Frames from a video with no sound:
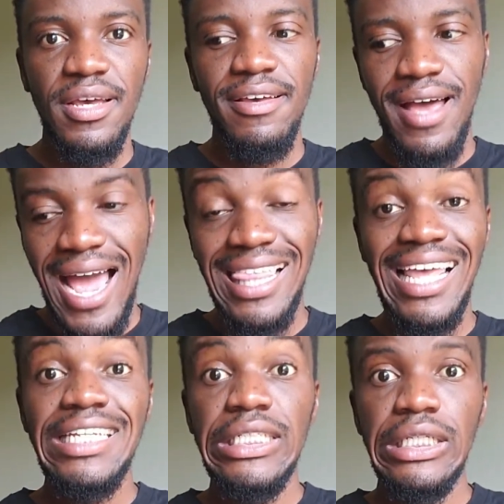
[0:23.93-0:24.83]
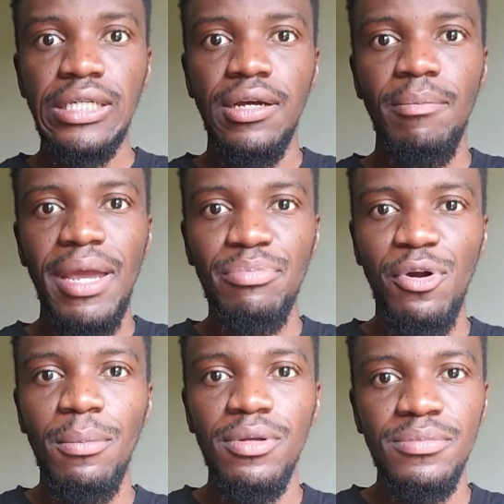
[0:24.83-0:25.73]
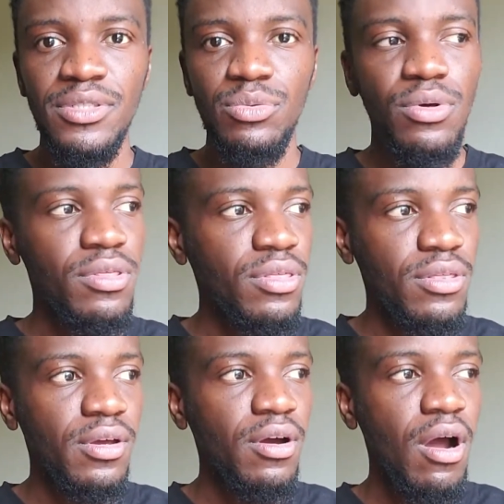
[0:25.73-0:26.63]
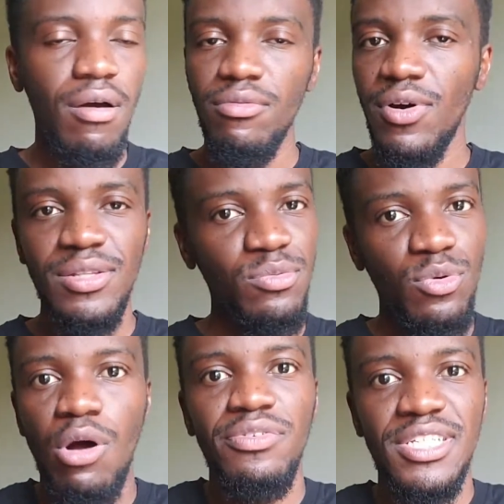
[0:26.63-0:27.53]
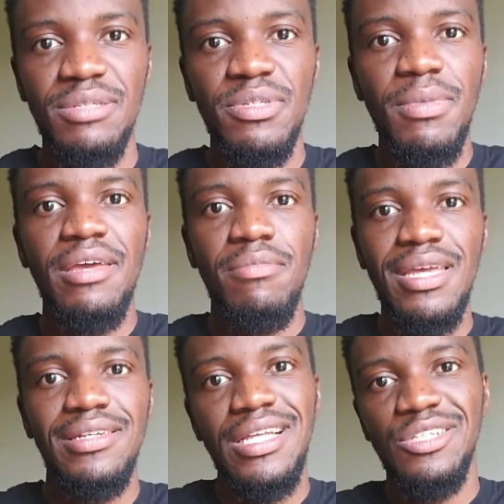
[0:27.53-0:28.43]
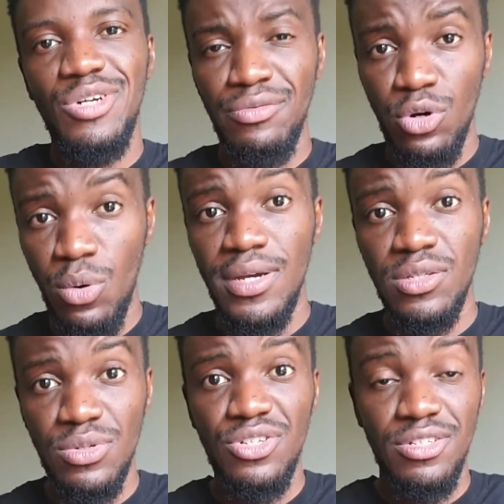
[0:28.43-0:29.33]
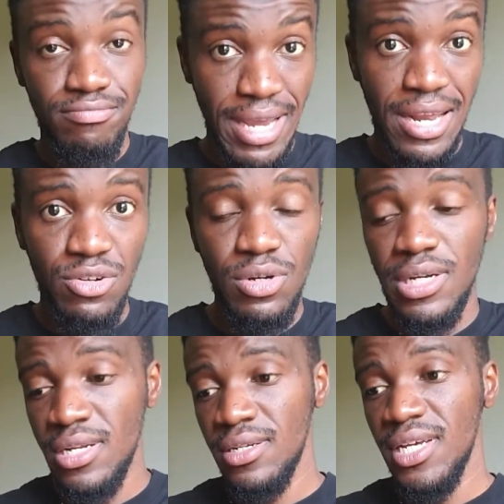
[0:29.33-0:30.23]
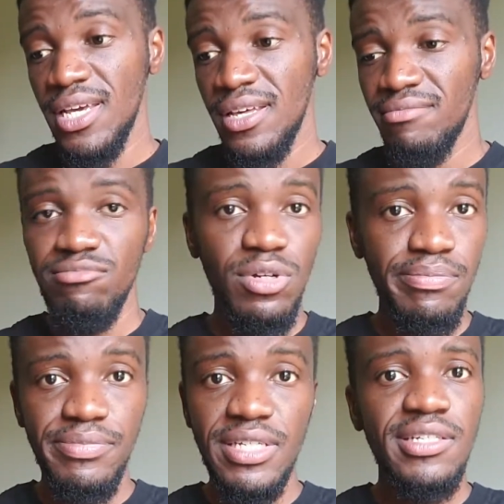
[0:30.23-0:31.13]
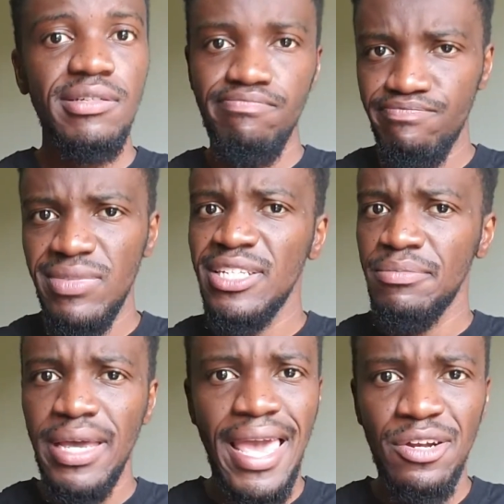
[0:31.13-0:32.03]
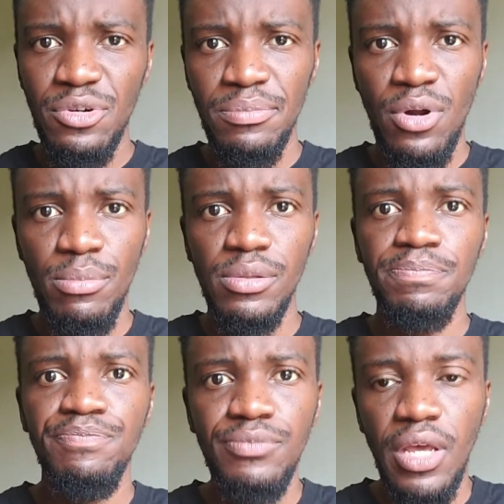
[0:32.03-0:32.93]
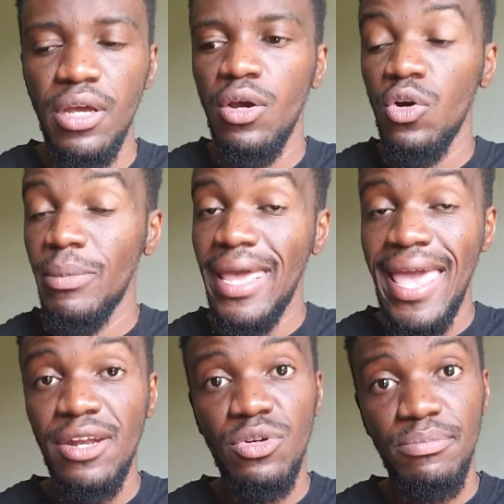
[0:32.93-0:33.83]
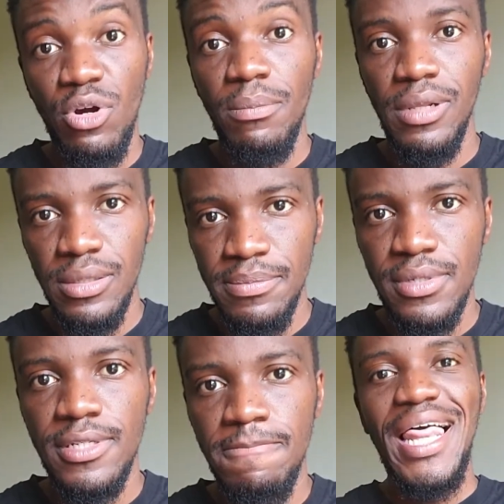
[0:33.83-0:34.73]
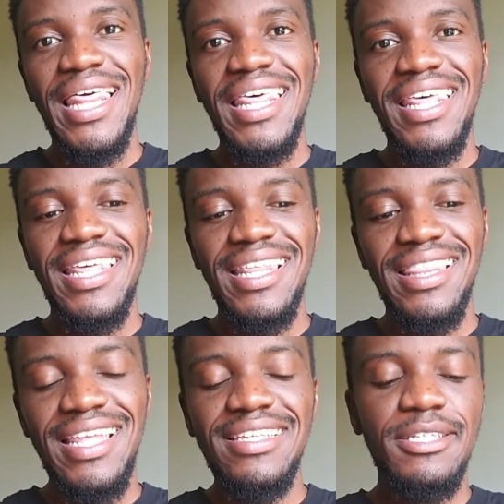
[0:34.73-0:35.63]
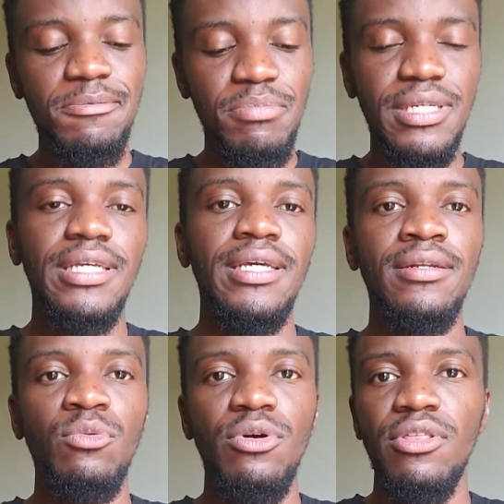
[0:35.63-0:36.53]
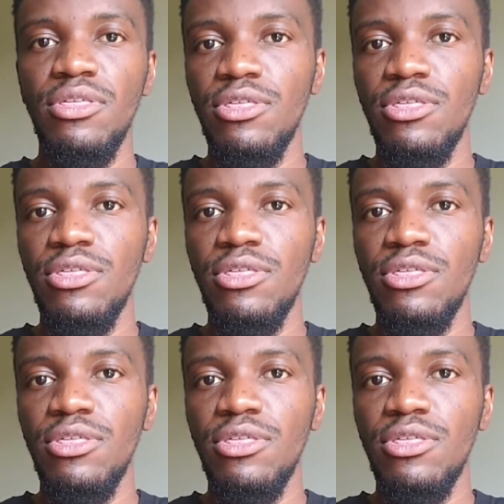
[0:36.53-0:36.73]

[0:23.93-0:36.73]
highlighting my problems with what will obviously be my main daily driver OS, which is Android. And well, this is my Android problem, or my Android problems. Let's begin with